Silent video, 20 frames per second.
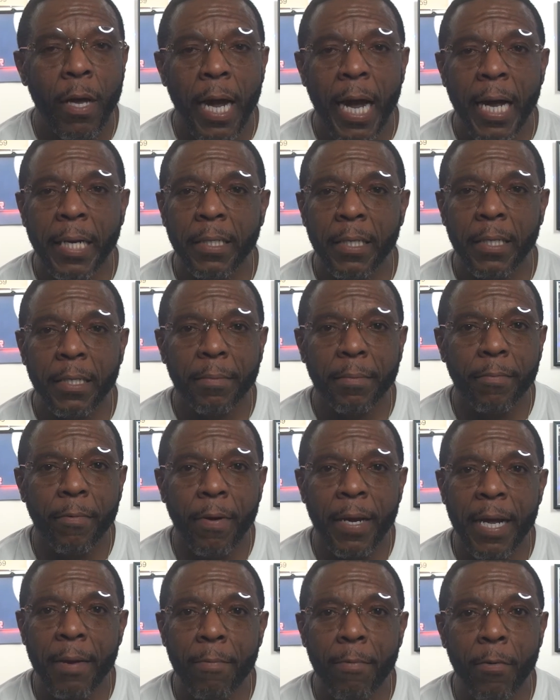I just
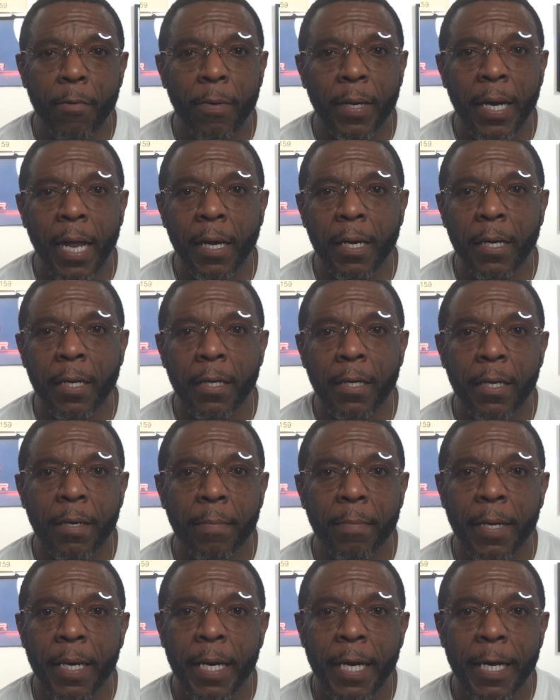ran with what I
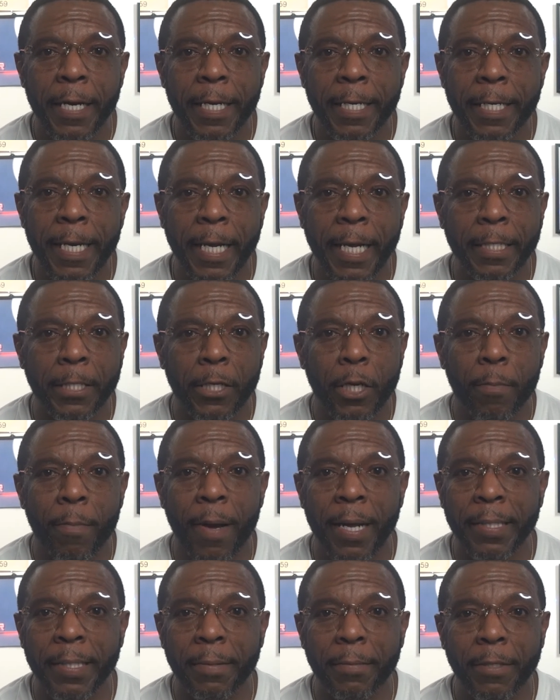could, man, and I took
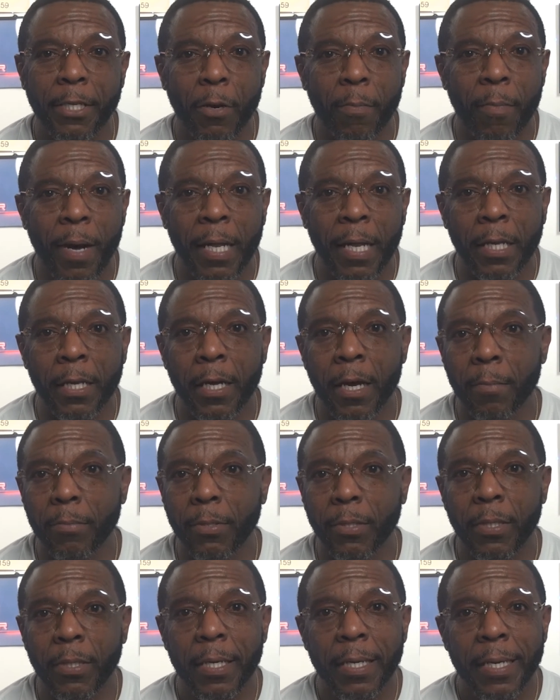my took my
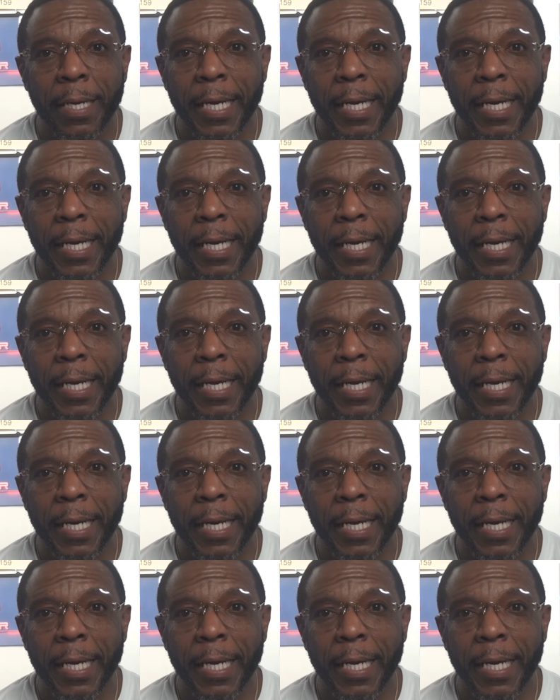lumps.